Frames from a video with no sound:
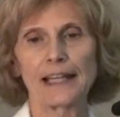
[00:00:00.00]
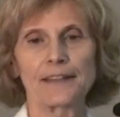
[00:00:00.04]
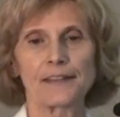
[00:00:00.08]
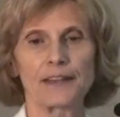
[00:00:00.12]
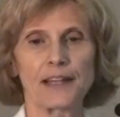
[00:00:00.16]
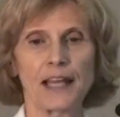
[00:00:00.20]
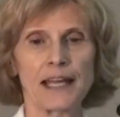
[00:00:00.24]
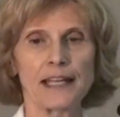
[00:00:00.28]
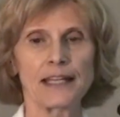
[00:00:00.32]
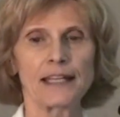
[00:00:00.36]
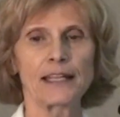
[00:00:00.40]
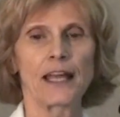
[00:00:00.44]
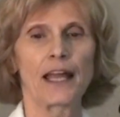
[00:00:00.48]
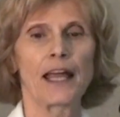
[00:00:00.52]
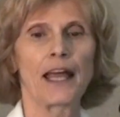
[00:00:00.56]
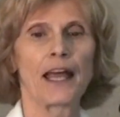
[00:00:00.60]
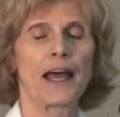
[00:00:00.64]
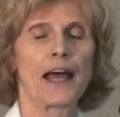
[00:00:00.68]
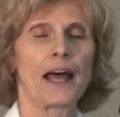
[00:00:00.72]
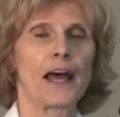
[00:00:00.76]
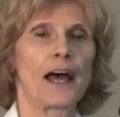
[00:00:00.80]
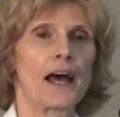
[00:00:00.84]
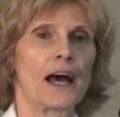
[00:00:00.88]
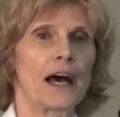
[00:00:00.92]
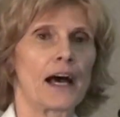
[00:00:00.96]
And then
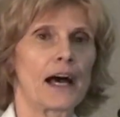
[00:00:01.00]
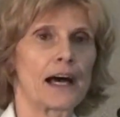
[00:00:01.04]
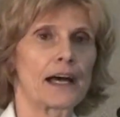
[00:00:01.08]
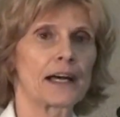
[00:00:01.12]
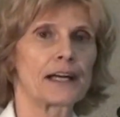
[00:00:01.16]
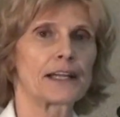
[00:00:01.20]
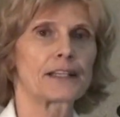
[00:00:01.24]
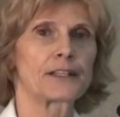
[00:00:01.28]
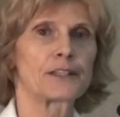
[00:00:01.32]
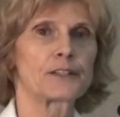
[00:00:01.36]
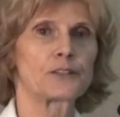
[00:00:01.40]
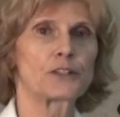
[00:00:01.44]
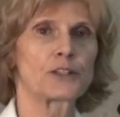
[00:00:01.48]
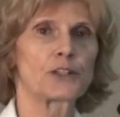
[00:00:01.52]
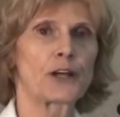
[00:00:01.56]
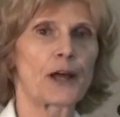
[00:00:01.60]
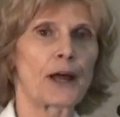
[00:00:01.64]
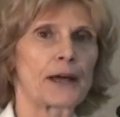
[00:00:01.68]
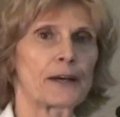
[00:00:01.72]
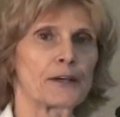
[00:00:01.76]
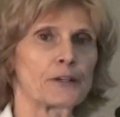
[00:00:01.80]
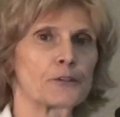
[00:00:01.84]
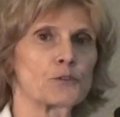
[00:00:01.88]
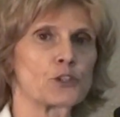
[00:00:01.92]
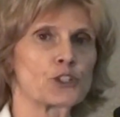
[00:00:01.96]
I
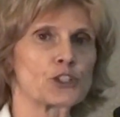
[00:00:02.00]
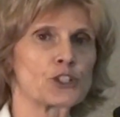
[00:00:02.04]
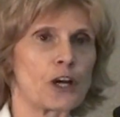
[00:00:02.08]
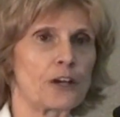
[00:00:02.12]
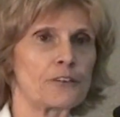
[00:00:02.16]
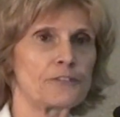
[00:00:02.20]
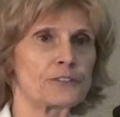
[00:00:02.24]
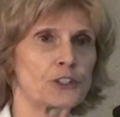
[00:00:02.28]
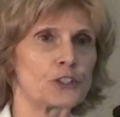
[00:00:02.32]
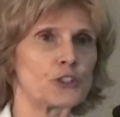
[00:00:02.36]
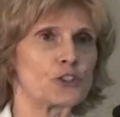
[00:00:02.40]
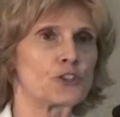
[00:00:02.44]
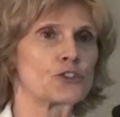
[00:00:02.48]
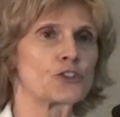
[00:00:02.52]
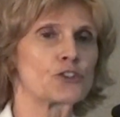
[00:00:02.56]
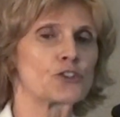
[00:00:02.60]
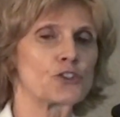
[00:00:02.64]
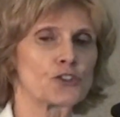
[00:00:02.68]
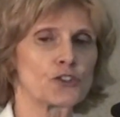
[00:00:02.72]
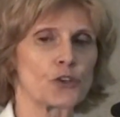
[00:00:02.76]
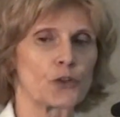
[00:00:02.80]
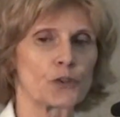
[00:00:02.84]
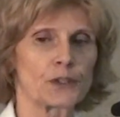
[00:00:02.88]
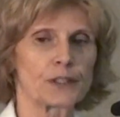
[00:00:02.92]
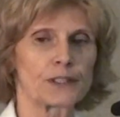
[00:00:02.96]
uh, was offered to
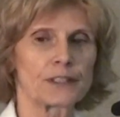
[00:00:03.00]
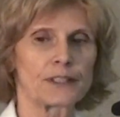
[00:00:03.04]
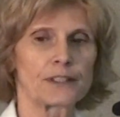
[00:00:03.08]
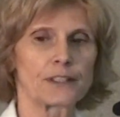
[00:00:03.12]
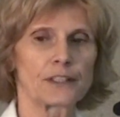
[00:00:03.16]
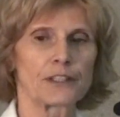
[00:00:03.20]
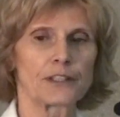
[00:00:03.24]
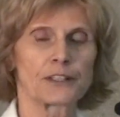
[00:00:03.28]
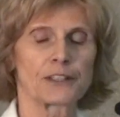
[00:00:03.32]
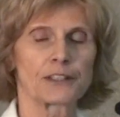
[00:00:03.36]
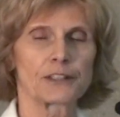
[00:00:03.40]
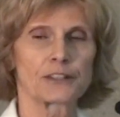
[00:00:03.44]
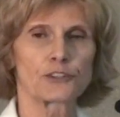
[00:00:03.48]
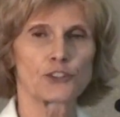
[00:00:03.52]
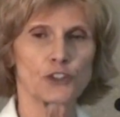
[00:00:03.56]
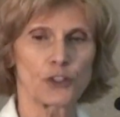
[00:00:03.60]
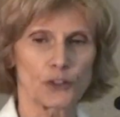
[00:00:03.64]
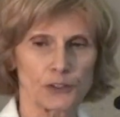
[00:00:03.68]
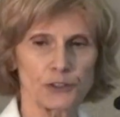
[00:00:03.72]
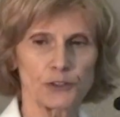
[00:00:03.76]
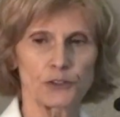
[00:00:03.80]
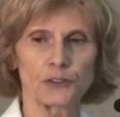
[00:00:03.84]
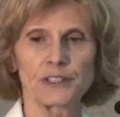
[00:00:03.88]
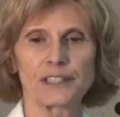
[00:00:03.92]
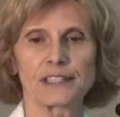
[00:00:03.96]
join the
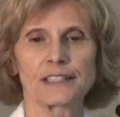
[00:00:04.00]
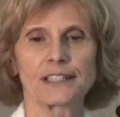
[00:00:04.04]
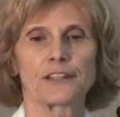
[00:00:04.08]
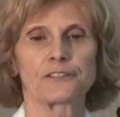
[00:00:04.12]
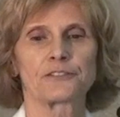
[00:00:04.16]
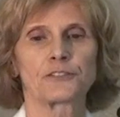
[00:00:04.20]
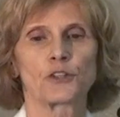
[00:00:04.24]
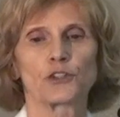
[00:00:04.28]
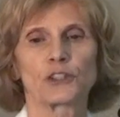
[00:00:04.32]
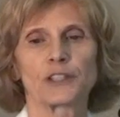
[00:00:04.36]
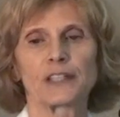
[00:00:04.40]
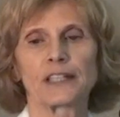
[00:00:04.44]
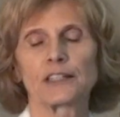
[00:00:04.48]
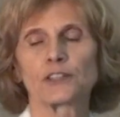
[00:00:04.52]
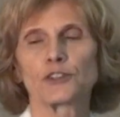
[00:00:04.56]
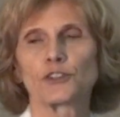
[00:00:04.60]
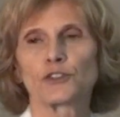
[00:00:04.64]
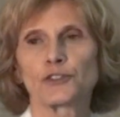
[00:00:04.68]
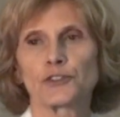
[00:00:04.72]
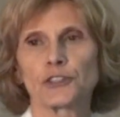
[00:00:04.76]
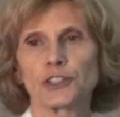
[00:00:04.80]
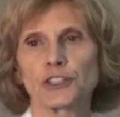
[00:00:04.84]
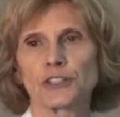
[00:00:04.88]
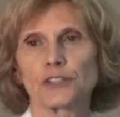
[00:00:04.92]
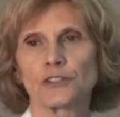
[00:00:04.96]
joint UNICEF Cornell
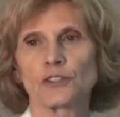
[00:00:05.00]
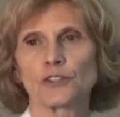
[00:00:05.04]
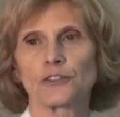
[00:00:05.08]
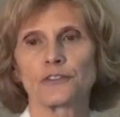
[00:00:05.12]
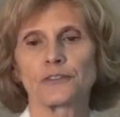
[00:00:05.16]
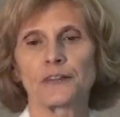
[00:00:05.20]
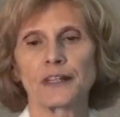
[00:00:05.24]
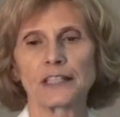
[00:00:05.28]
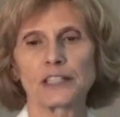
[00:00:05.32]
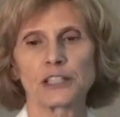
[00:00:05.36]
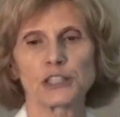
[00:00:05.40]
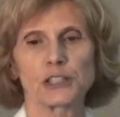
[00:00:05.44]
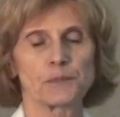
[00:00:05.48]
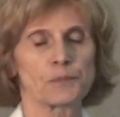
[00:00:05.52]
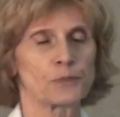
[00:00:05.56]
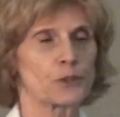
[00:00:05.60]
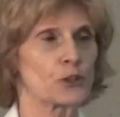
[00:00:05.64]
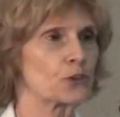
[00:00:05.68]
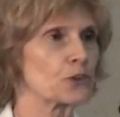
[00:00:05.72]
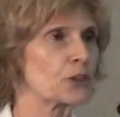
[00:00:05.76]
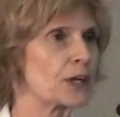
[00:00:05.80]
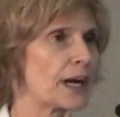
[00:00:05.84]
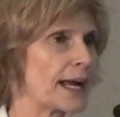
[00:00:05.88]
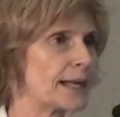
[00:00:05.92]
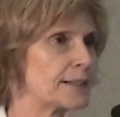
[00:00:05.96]
Nutrition Surveillance
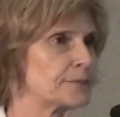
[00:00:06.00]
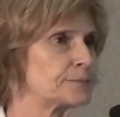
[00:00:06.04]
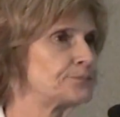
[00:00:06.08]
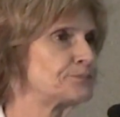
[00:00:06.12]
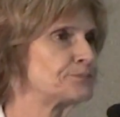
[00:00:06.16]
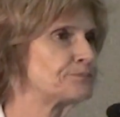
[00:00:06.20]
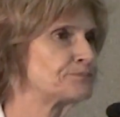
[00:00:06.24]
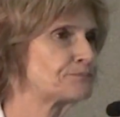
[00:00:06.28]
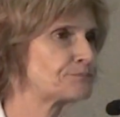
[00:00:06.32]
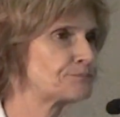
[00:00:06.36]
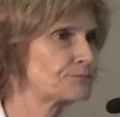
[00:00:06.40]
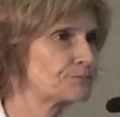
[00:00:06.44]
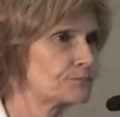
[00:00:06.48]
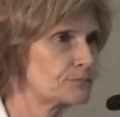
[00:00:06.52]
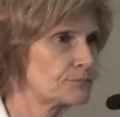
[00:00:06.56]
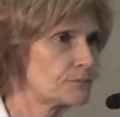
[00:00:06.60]
Program